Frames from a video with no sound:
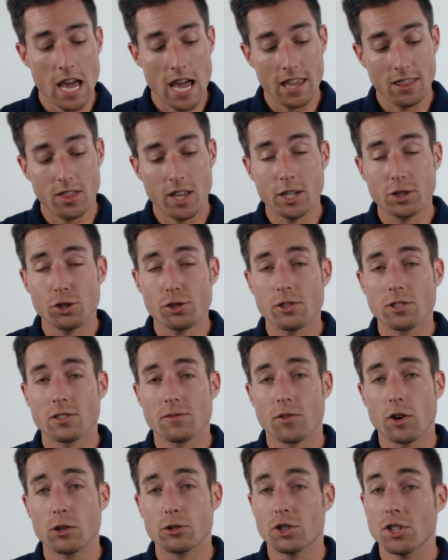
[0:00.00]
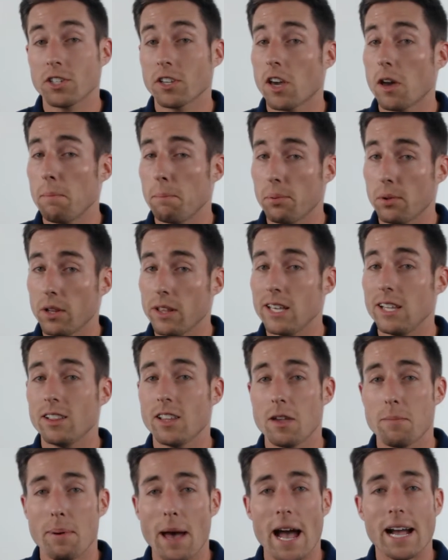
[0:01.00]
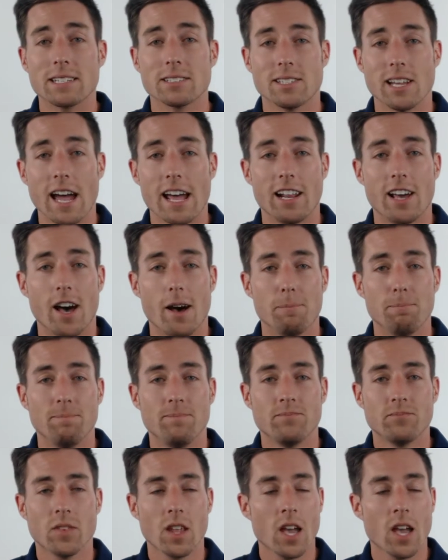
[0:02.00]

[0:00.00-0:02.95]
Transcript: and this year's version completely backs that up.